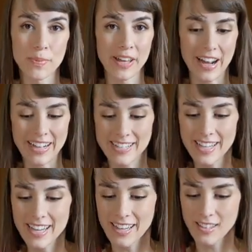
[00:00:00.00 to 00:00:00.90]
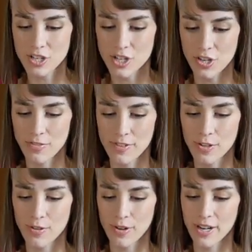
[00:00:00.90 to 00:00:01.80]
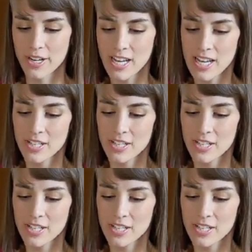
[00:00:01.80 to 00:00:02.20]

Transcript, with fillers: But I did get this shirt for Cord.